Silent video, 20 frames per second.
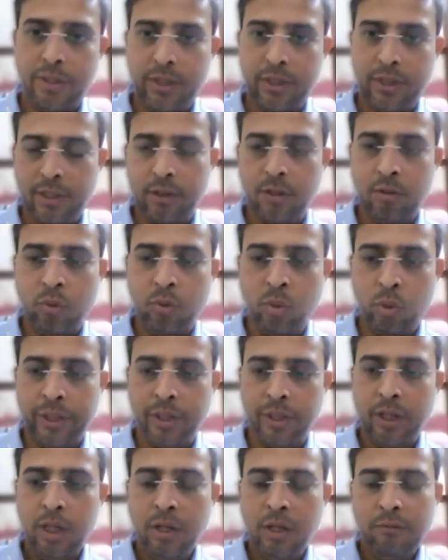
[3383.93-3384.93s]
from 12th when
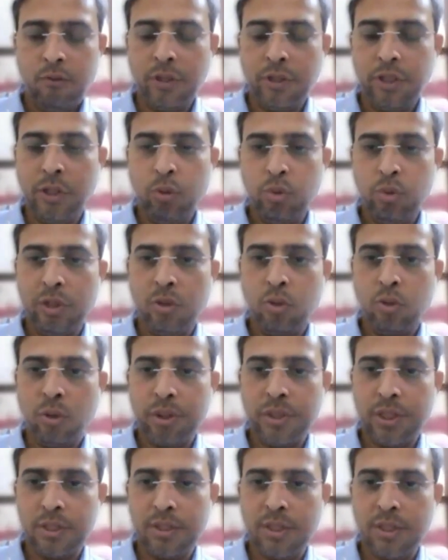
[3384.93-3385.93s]
they are going for
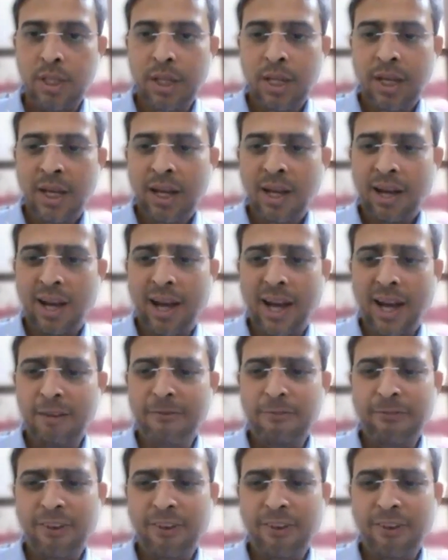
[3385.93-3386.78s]
the UG courses,